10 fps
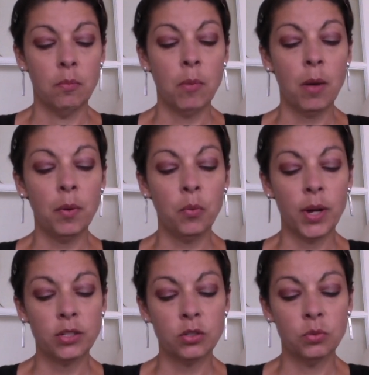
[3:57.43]
Mamma
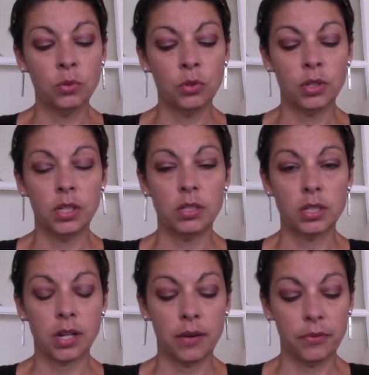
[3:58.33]
went to Ruthie
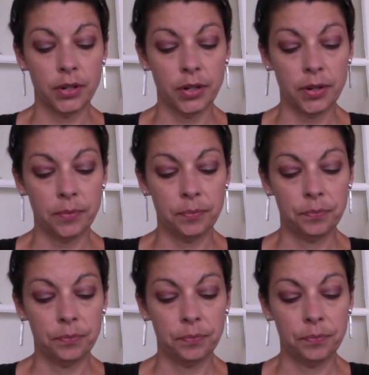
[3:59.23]
to comfort her.